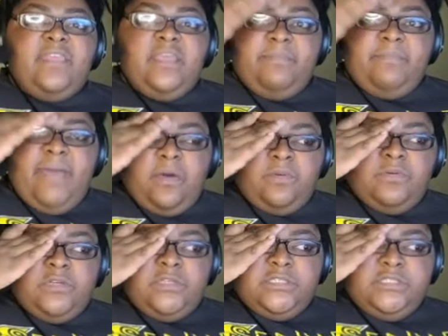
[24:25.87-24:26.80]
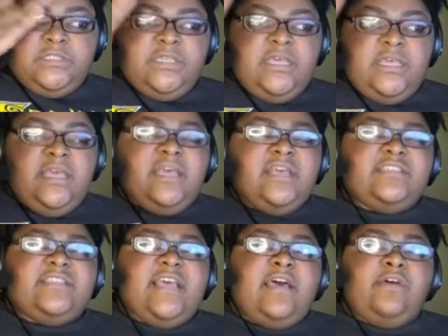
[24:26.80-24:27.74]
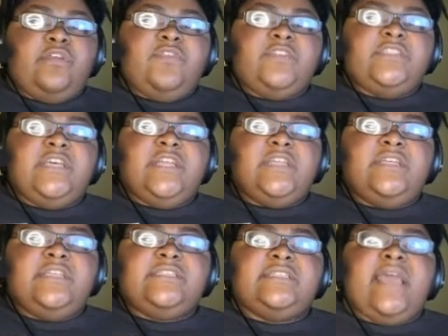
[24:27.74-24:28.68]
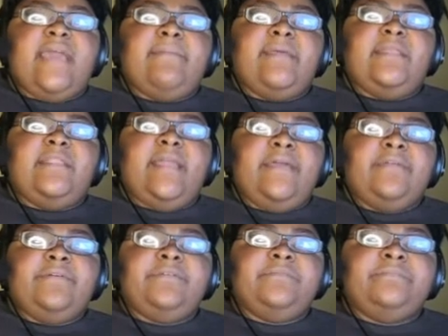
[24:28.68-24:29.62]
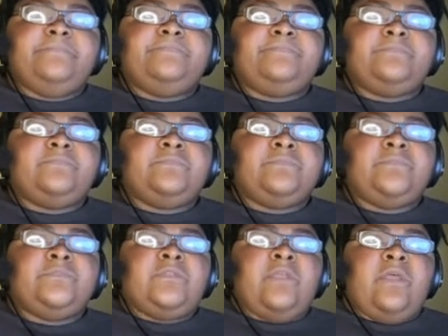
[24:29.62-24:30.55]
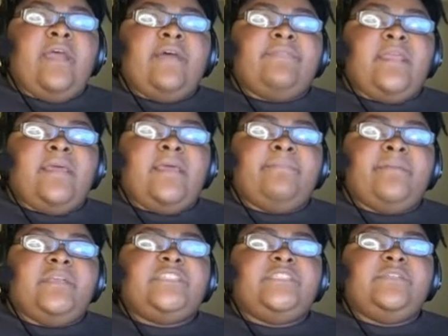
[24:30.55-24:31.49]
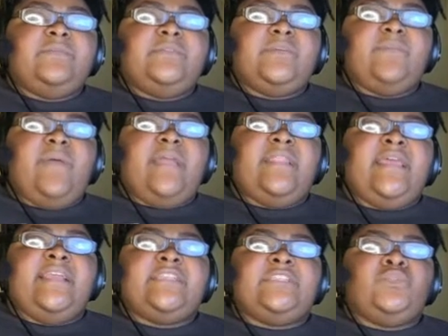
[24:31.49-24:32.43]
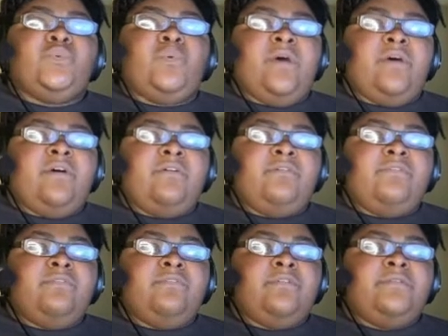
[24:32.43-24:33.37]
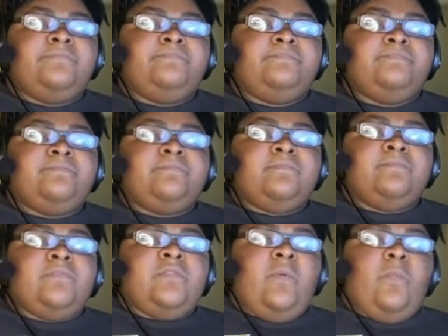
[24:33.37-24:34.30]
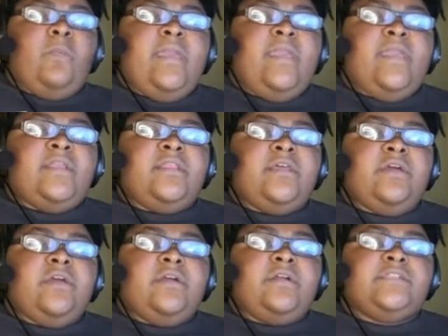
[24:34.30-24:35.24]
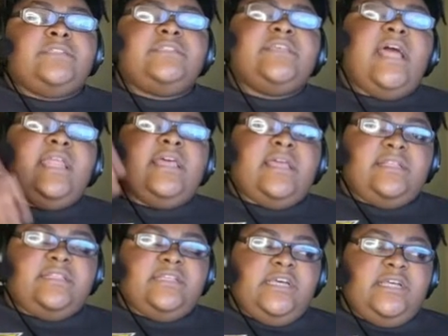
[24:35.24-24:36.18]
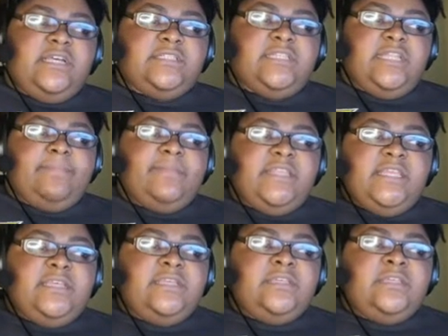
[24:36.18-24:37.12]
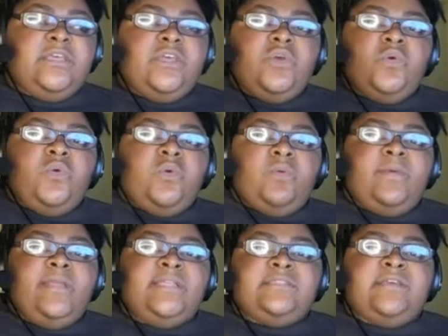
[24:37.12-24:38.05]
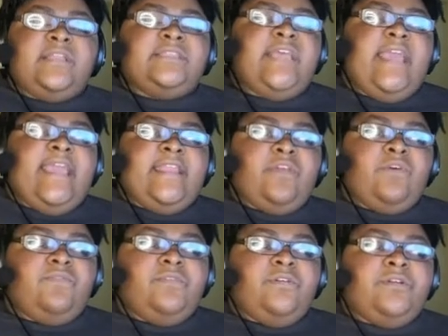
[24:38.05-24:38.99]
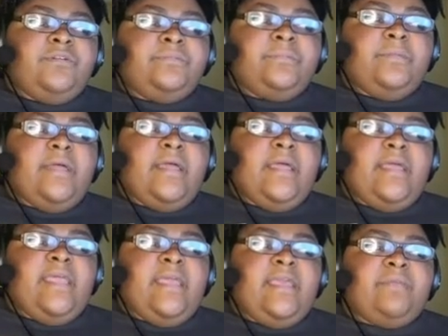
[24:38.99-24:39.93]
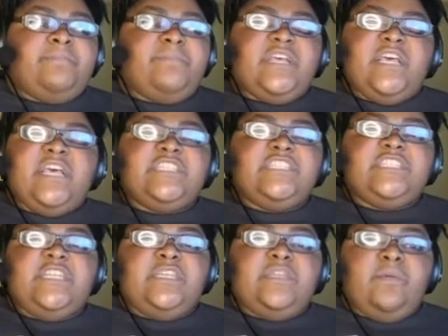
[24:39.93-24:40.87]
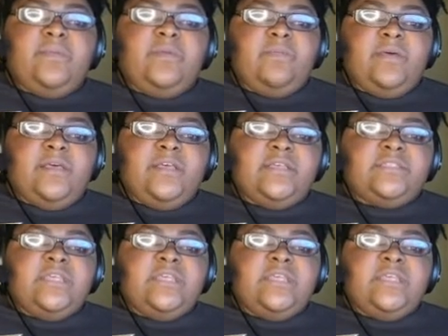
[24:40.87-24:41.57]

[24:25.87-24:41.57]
powers. 'Cause I don't know if her telekinesis came in later or after that, but she was around the age of 12 when her telepathy really started taking over. And because she didn't know what it was,